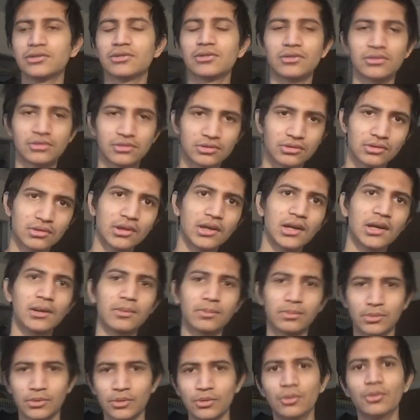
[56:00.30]

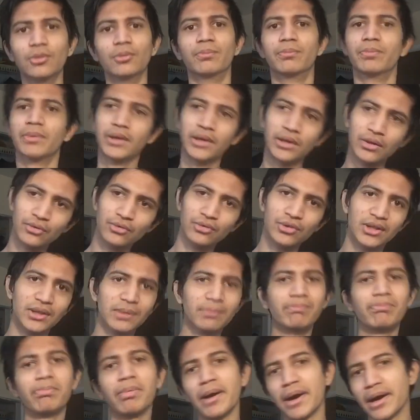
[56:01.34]
Subscribe to
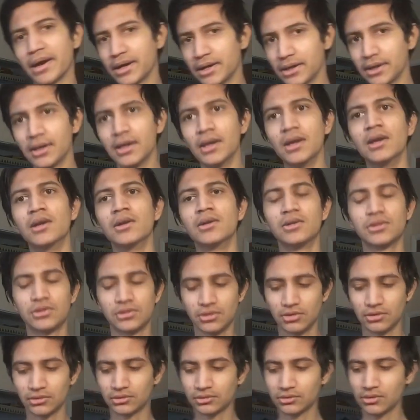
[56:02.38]
PewDiePie.
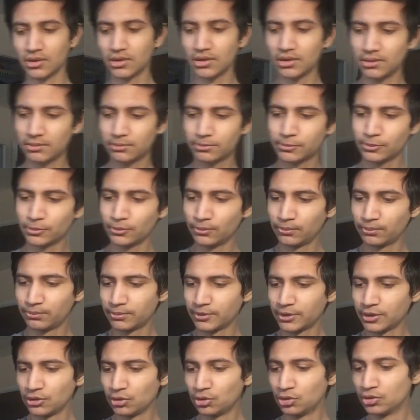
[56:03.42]
Subscribe to
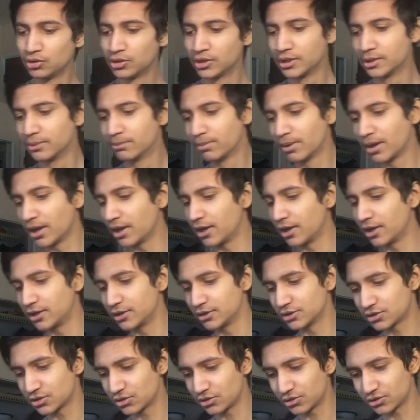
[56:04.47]

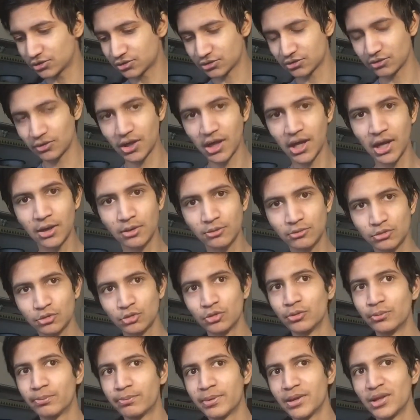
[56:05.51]
PewDiePie. Subscribe
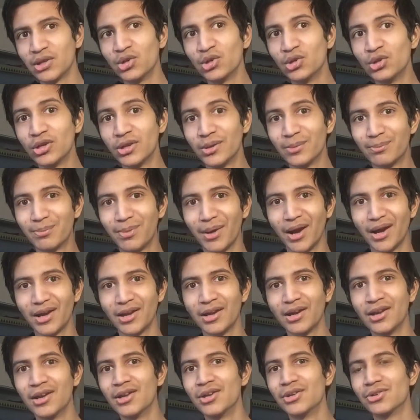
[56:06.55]
to PewDiePie.
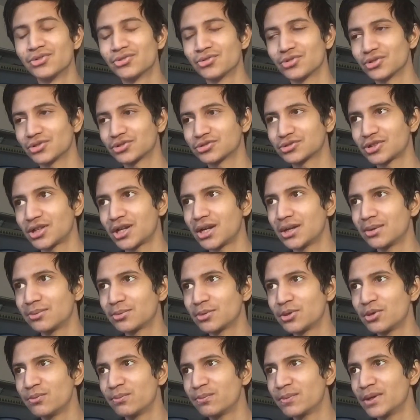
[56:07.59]
Subscribe
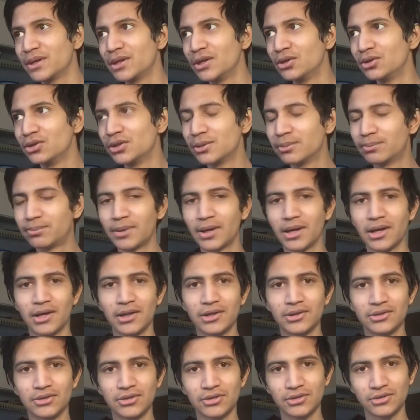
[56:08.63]
to PewDiePie.
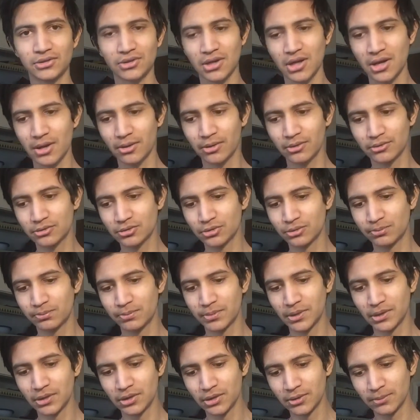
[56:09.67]
Subscribe to
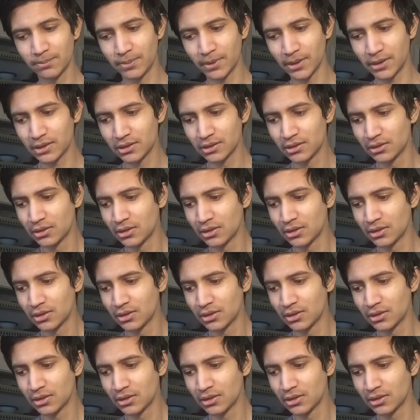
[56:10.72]
PewDiePie.